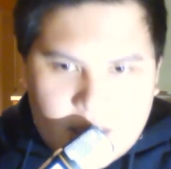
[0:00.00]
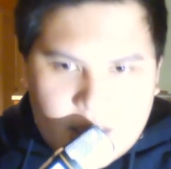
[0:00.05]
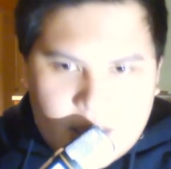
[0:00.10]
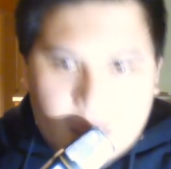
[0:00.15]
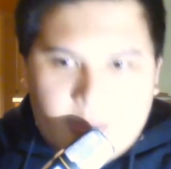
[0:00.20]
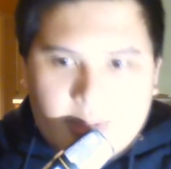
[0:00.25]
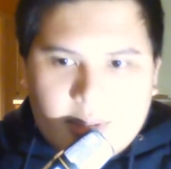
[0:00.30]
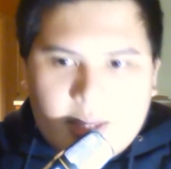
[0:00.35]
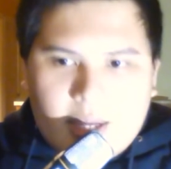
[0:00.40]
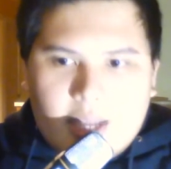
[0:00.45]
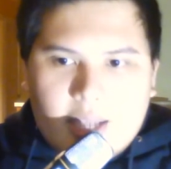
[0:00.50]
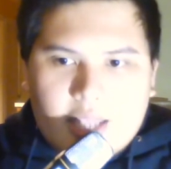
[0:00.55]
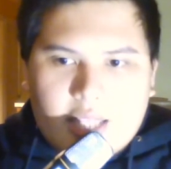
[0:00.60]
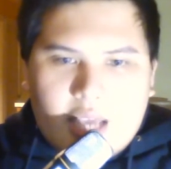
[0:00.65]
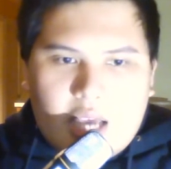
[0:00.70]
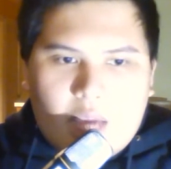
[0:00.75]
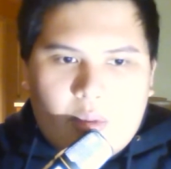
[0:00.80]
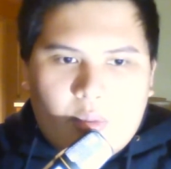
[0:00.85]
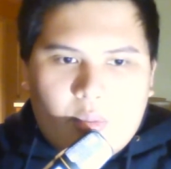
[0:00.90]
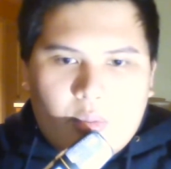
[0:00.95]
He never
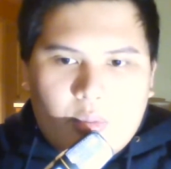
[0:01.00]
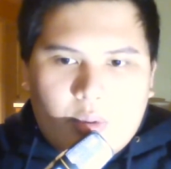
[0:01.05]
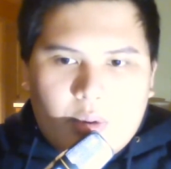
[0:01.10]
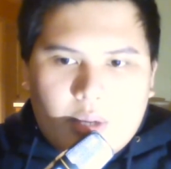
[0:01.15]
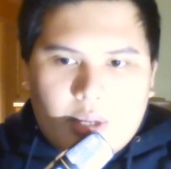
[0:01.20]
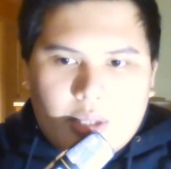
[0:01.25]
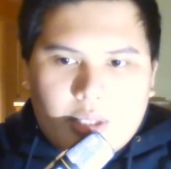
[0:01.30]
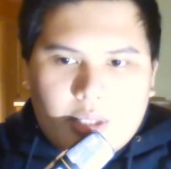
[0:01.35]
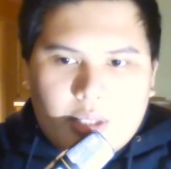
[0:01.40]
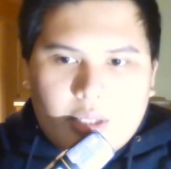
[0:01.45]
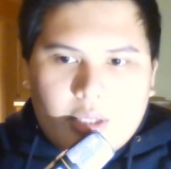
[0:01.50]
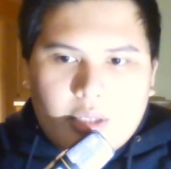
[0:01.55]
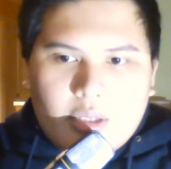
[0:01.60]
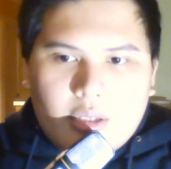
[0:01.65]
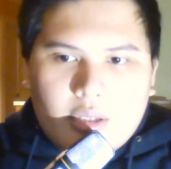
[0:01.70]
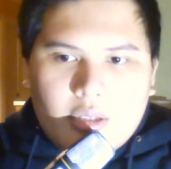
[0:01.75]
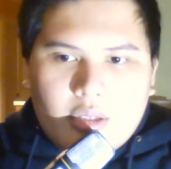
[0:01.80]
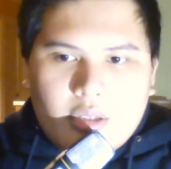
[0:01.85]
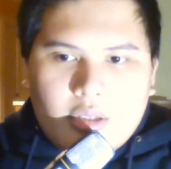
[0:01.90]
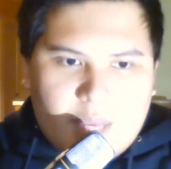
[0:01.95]
thought that would
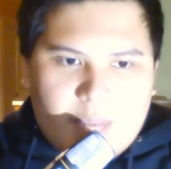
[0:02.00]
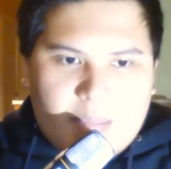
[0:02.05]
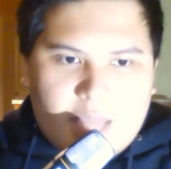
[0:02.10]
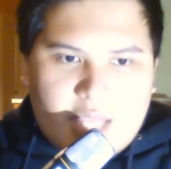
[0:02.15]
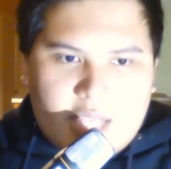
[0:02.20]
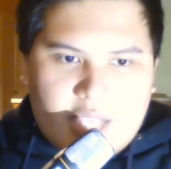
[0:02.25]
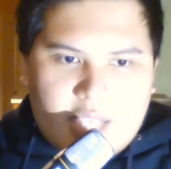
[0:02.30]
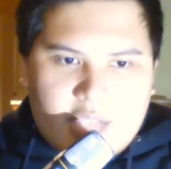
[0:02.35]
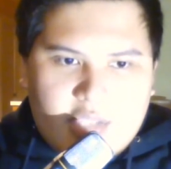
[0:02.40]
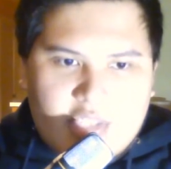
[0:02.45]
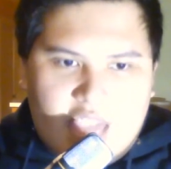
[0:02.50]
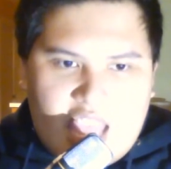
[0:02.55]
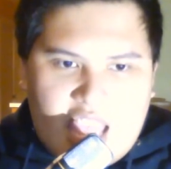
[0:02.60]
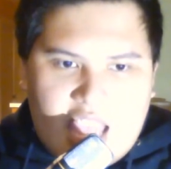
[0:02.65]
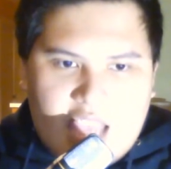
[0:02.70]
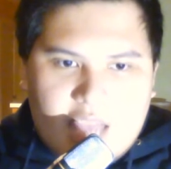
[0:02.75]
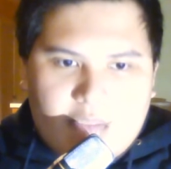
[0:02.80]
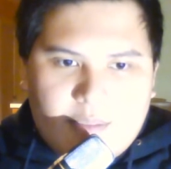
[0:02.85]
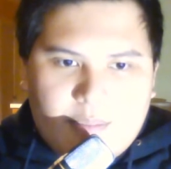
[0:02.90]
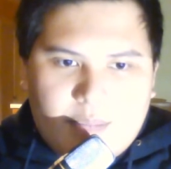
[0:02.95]
be a place to
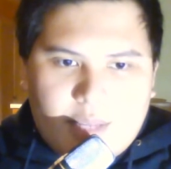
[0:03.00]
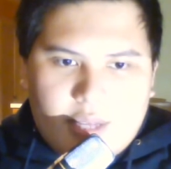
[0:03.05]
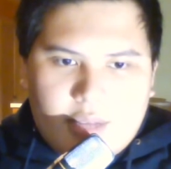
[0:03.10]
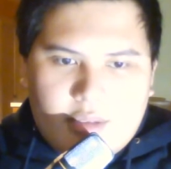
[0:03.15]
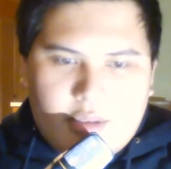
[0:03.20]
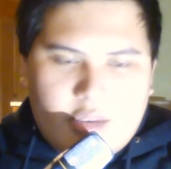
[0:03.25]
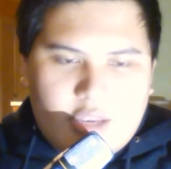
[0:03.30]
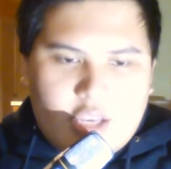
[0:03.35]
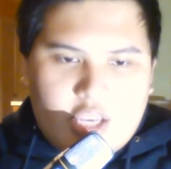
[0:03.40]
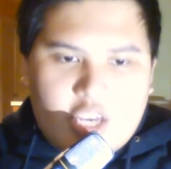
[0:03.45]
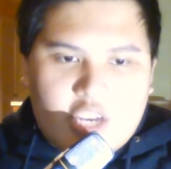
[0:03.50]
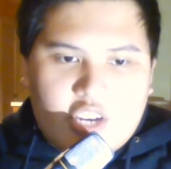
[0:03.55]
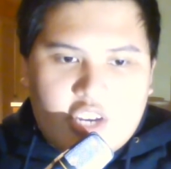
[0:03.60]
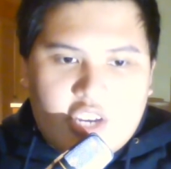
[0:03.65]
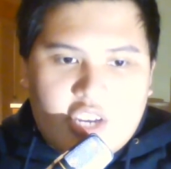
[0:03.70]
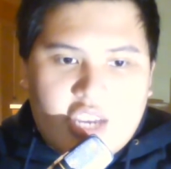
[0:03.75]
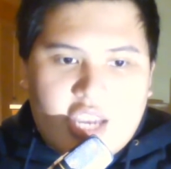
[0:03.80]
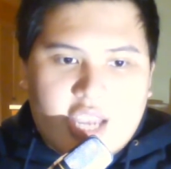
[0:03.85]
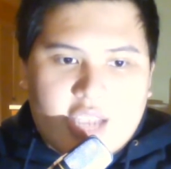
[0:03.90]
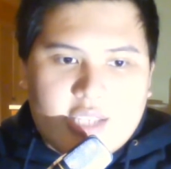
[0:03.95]
ache, but
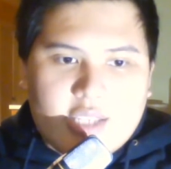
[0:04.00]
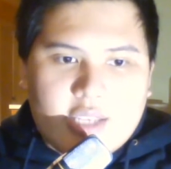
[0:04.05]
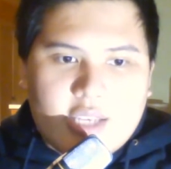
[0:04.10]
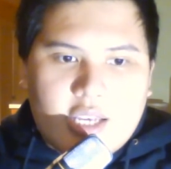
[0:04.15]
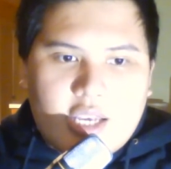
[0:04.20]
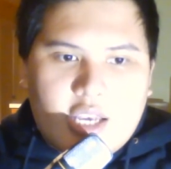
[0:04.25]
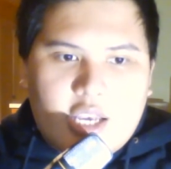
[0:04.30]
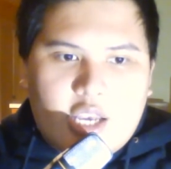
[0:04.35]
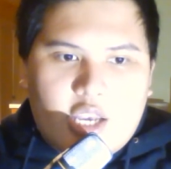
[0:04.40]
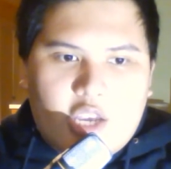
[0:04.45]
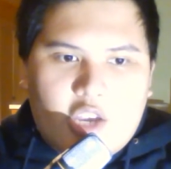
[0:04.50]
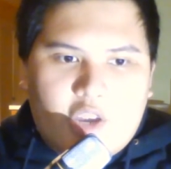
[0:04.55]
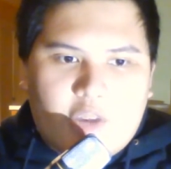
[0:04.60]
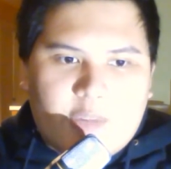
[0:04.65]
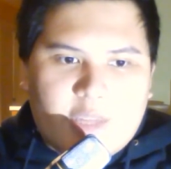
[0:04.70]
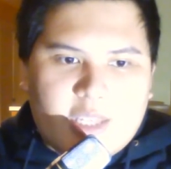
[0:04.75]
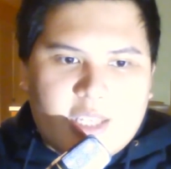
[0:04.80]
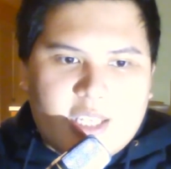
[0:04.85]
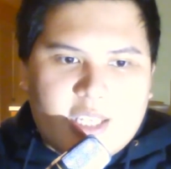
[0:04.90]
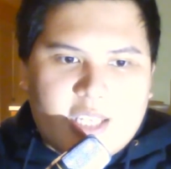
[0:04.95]
here he is.
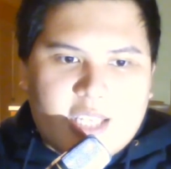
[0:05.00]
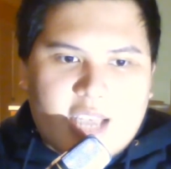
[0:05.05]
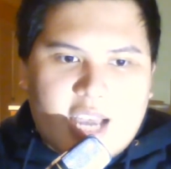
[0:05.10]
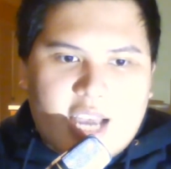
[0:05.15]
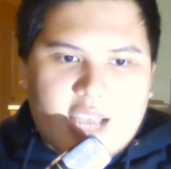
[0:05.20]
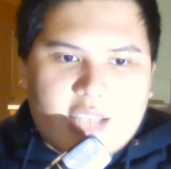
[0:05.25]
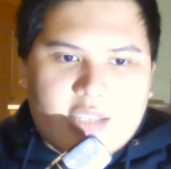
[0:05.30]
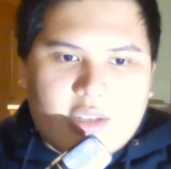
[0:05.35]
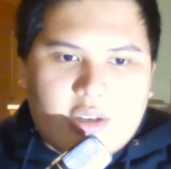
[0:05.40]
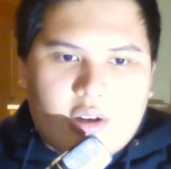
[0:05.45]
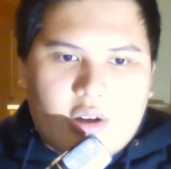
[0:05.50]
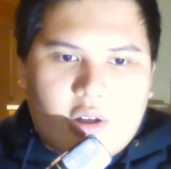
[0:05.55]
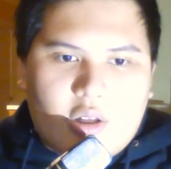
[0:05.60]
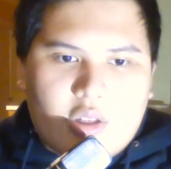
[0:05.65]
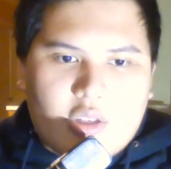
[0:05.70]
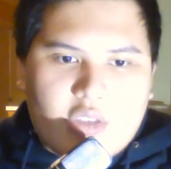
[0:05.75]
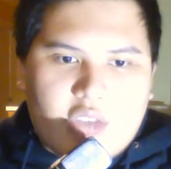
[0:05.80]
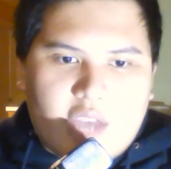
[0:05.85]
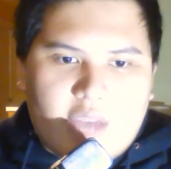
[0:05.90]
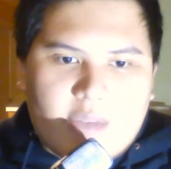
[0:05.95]
He opened his eyes,
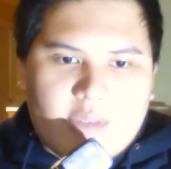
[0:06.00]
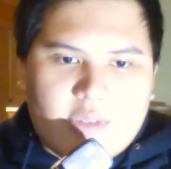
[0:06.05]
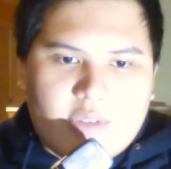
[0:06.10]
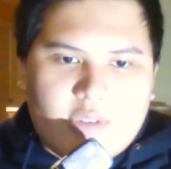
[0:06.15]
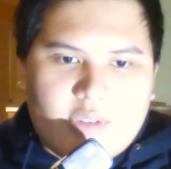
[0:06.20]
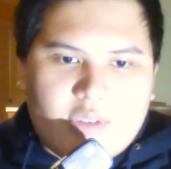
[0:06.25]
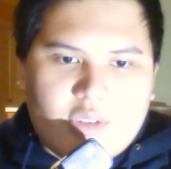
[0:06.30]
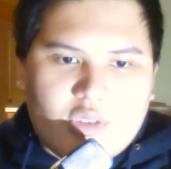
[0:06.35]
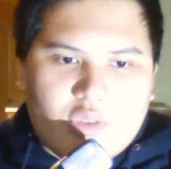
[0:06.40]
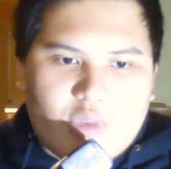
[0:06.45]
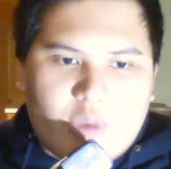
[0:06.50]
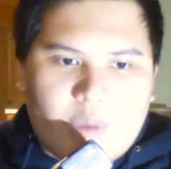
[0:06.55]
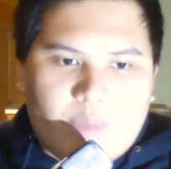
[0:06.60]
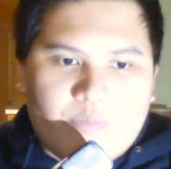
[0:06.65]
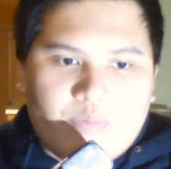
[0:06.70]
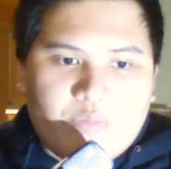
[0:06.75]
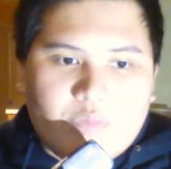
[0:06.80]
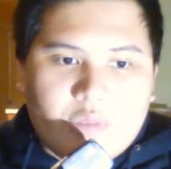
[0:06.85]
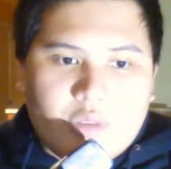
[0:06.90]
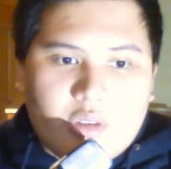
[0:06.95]
only to have his vision
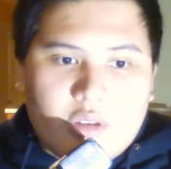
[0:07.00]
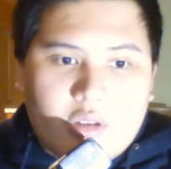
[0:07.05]
swim.